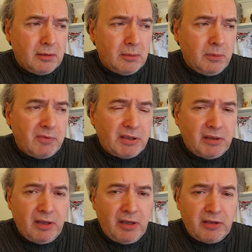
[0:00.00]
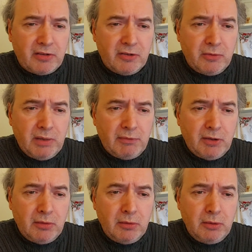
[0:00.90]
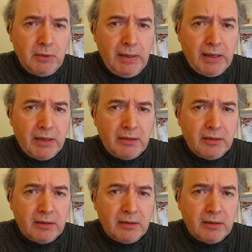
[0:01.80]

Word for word: with a thirst you never knew you had.